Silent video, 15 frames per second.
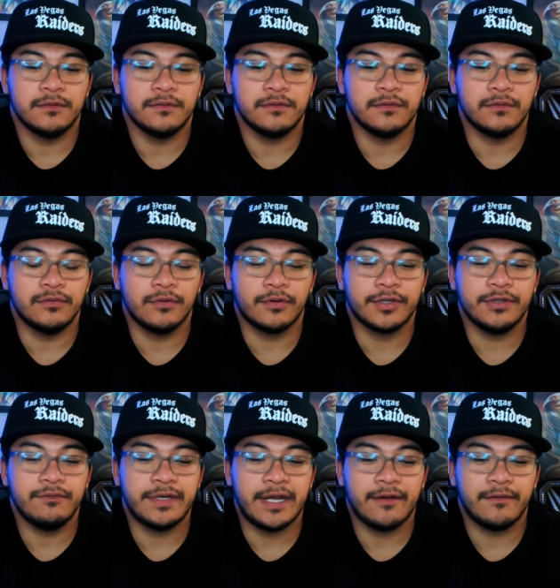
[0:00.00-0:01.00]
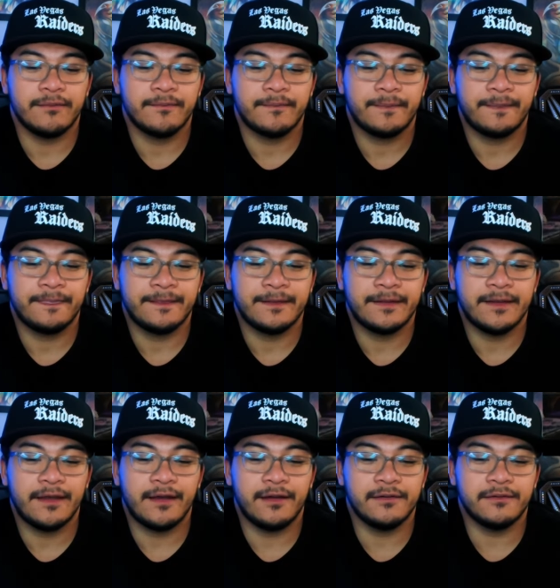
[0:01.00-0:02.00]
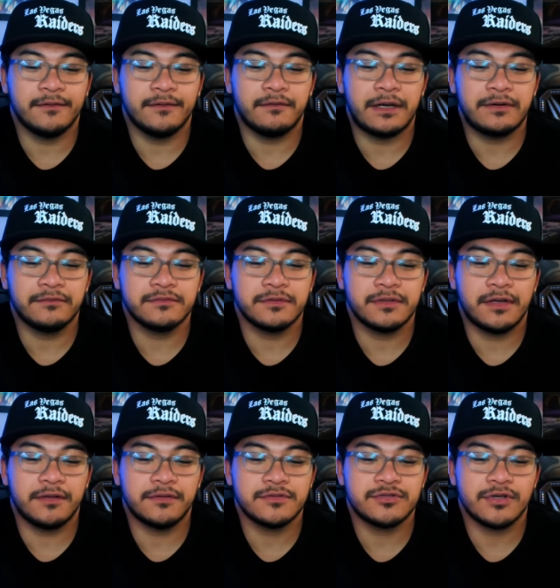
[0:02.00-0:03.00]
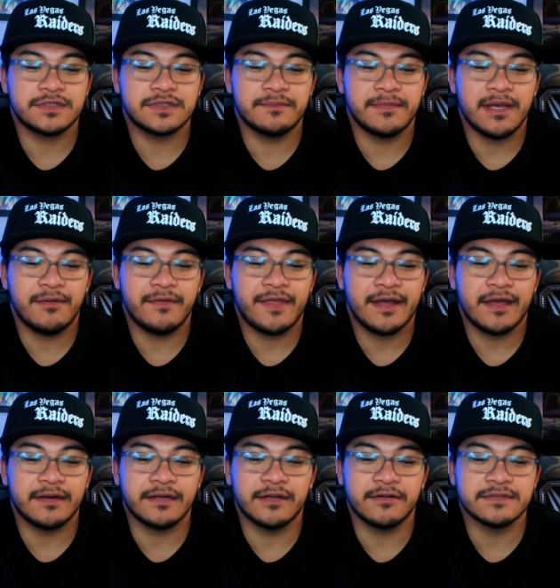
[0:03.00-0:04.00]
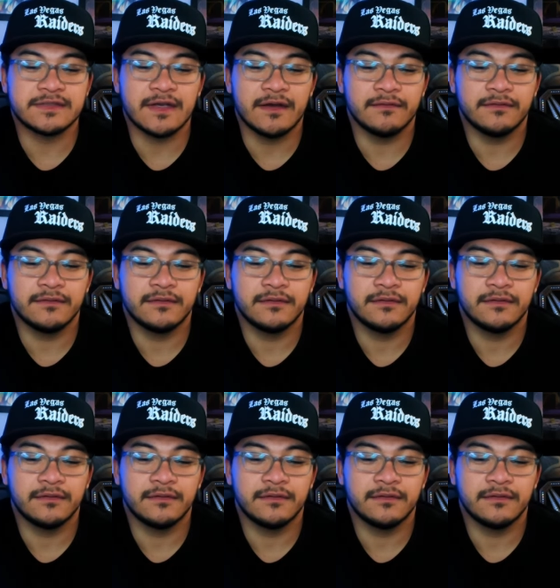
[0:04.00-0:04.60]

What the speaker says: Ooh, who are you now? What? Yeah. Ooh, I don't trust a man with that kind of hairstyle.